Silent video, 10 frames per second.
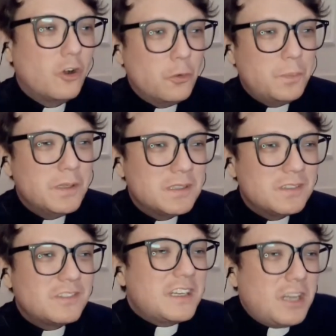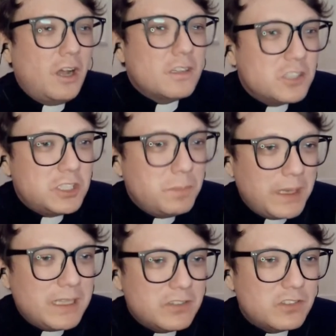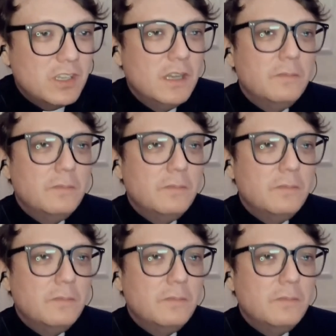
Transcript: open, psychology-based